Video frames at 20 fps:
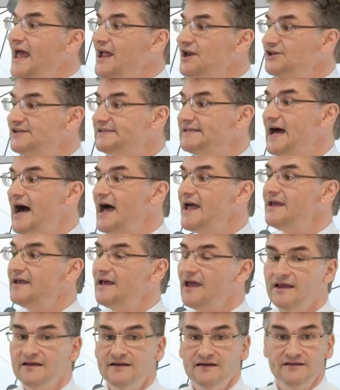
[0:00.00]
HCI
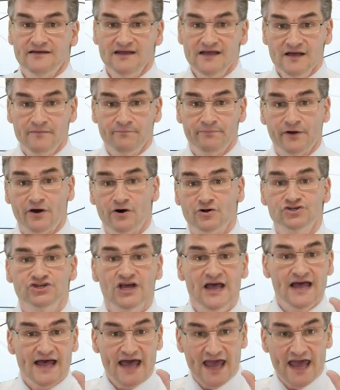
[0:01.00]
KDD approach.